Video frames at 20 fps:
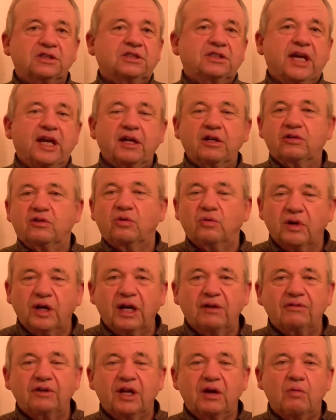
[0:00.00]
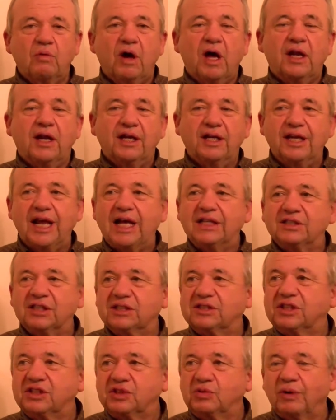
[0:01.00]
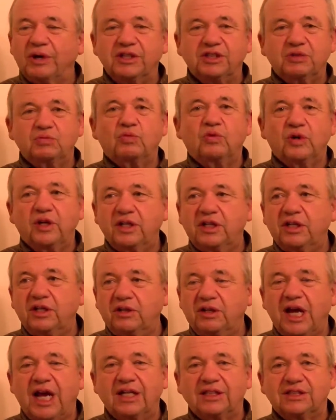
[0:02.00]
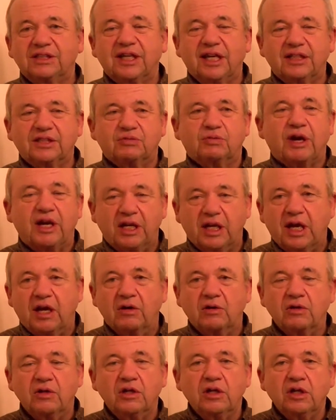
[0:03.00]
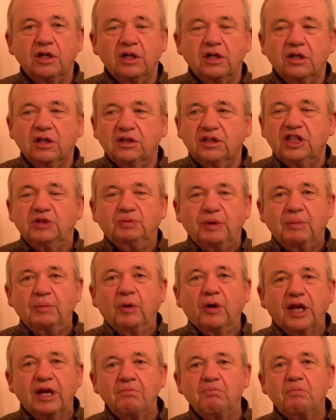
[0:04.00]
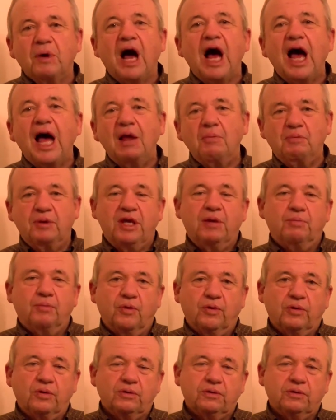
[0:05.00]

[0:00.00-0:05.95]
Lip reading: and they could do whatever they want. And that's the situation we're in the United States right now. These people can buy people.